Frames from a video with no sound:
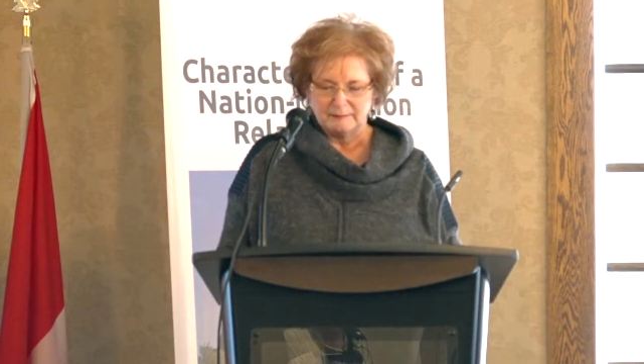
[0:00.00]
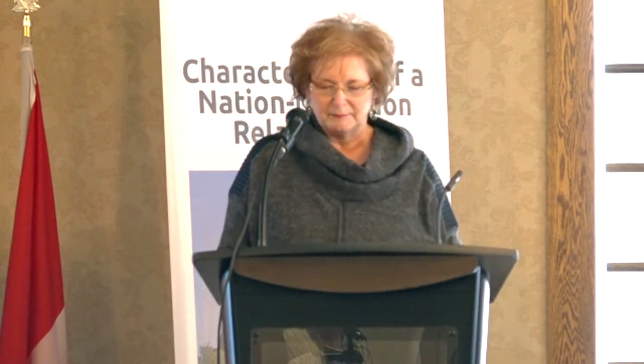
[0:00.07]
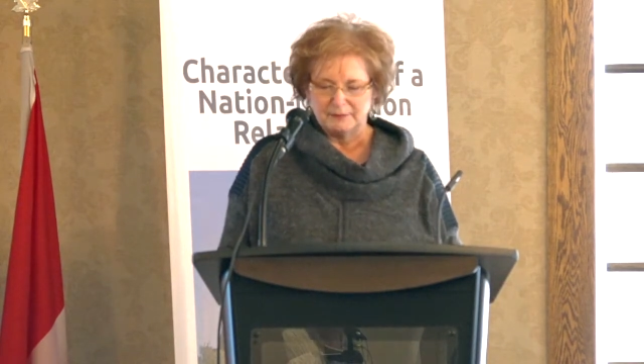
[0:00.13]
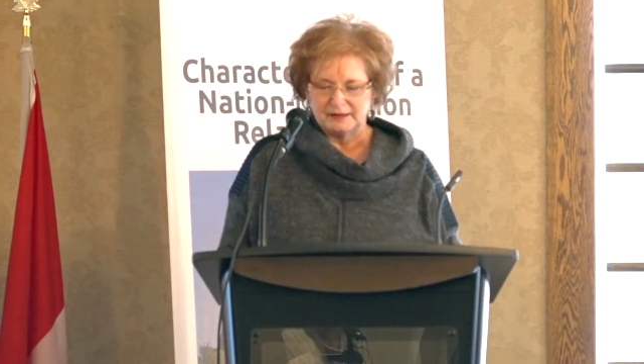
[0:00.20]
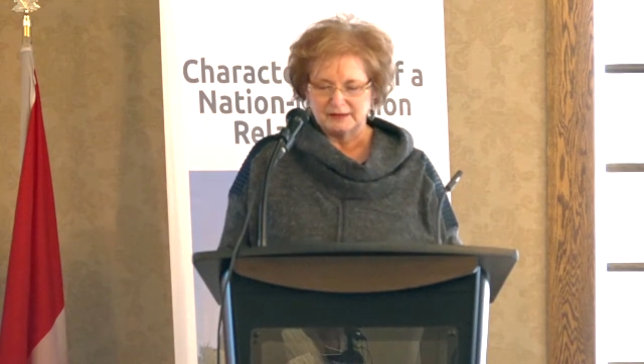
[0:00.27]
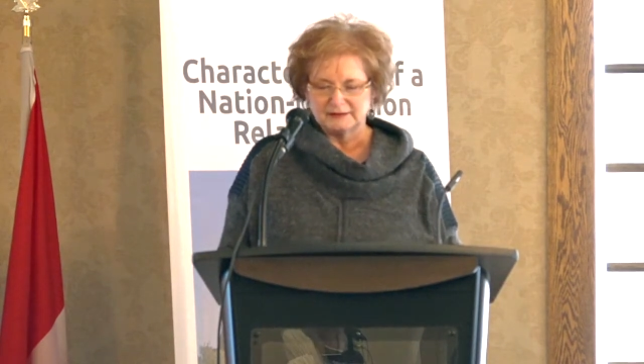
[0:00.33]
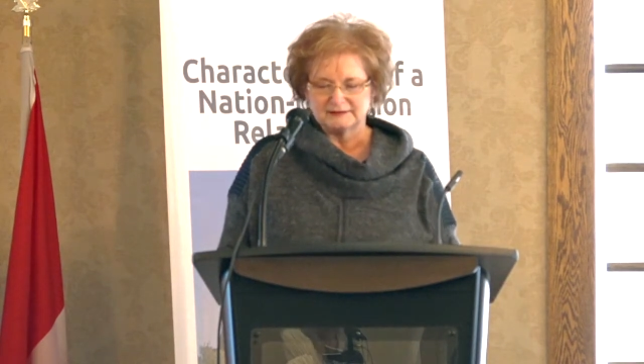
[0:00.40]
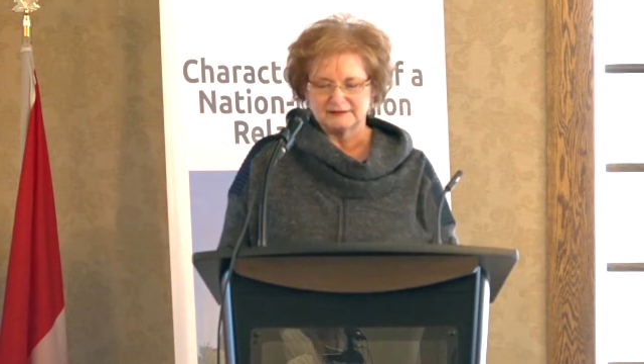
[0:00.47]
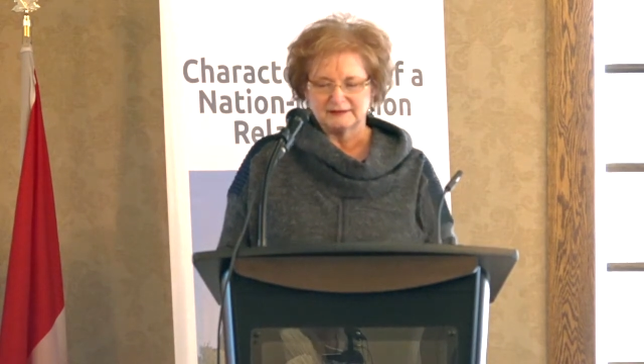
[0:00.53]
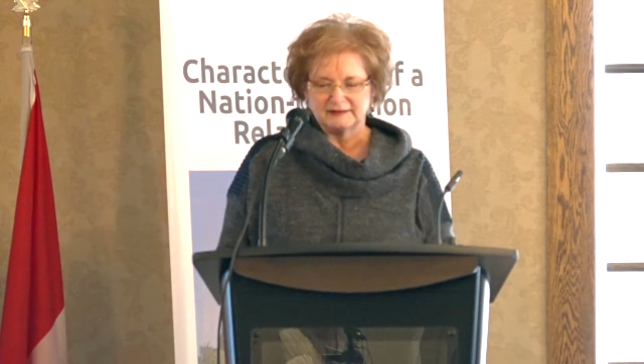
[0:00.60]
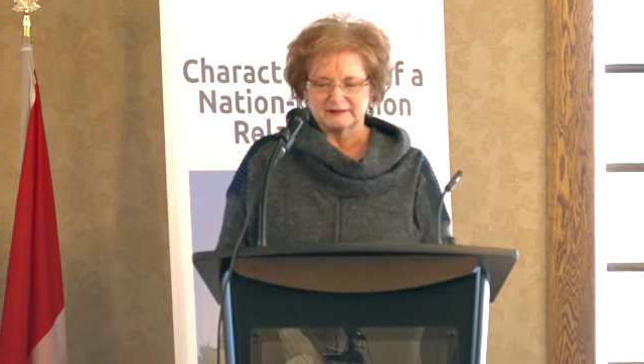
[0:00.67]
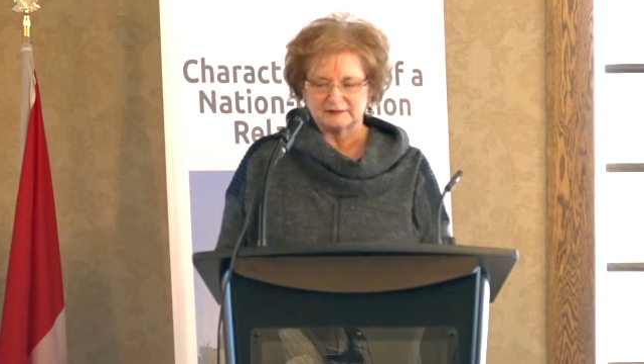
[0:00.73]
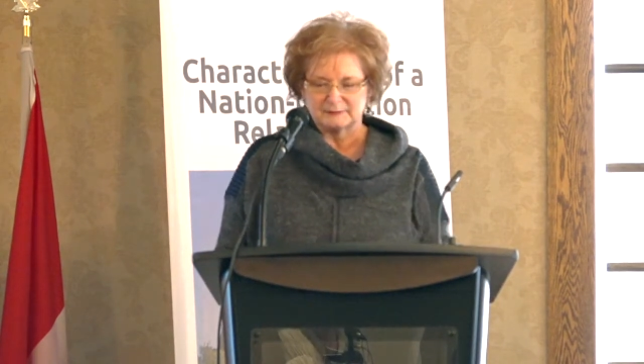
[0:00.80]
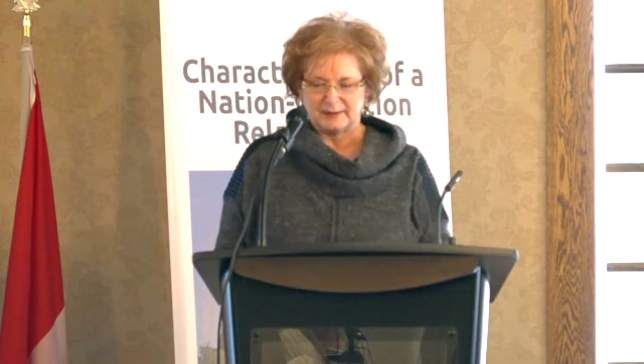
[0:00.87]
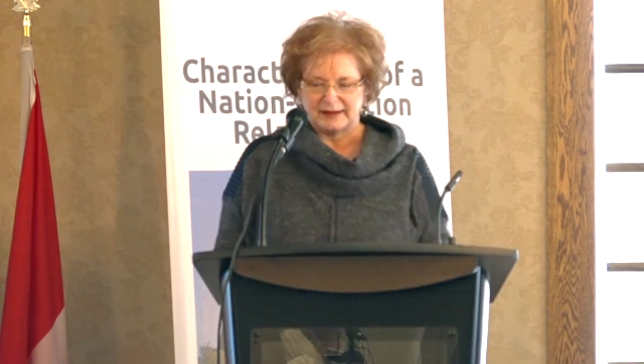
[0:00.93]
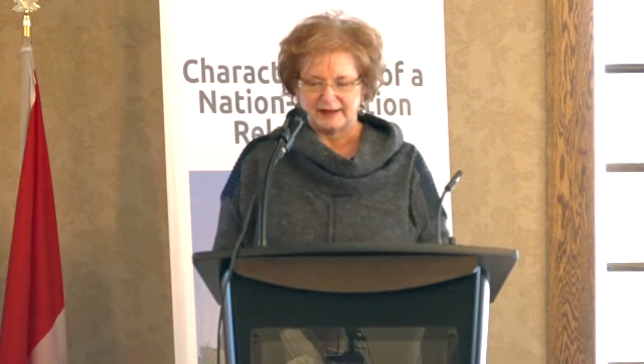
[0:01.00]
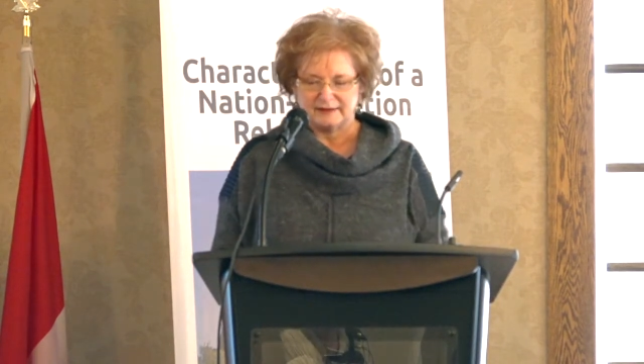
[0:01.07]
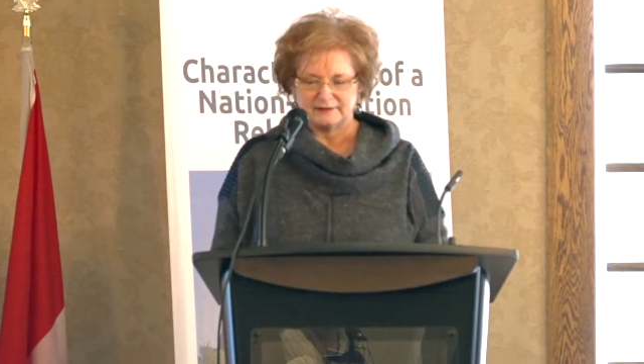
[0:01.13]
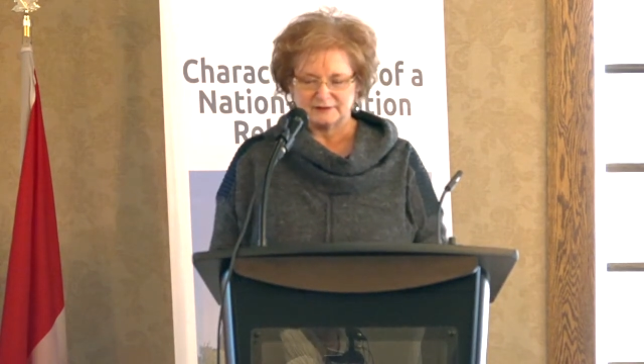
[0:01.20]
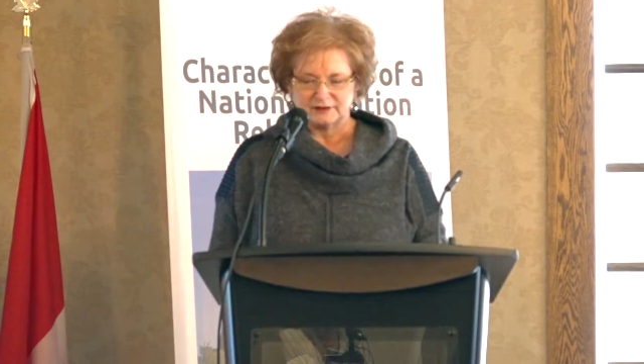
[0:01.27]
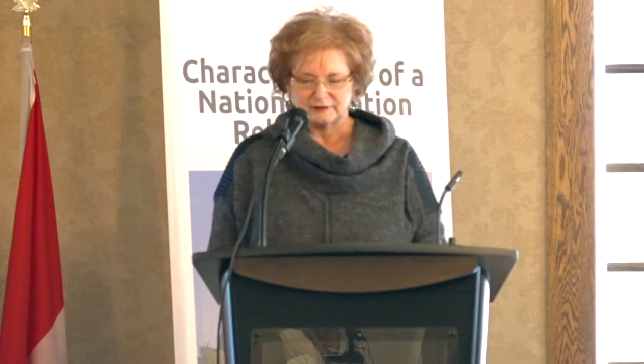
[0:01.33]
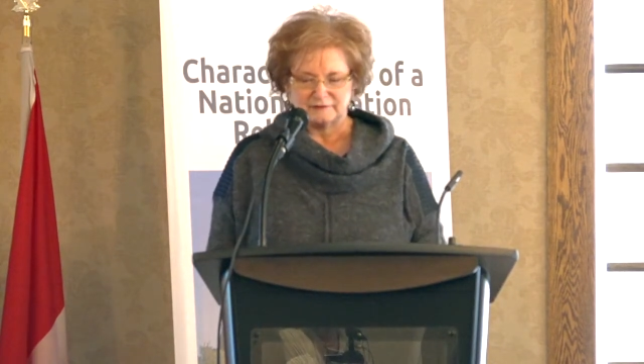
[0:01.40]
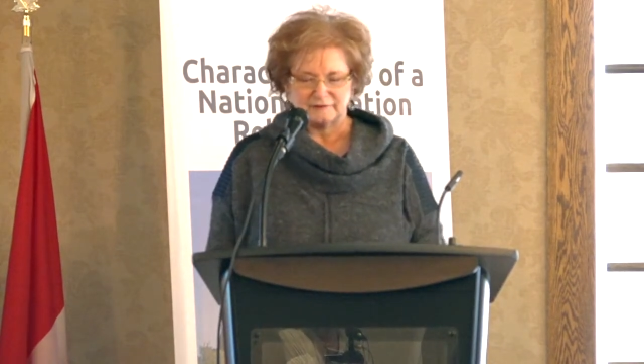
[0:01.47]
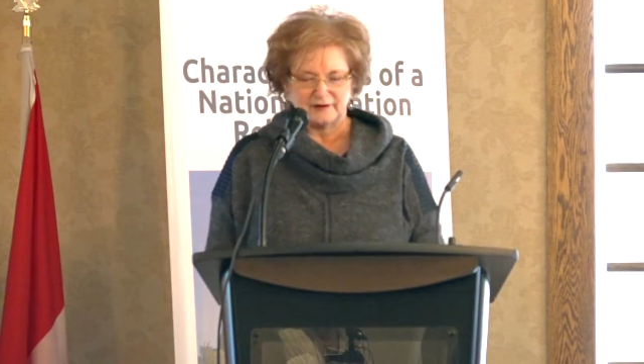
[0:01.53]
builds and expands on a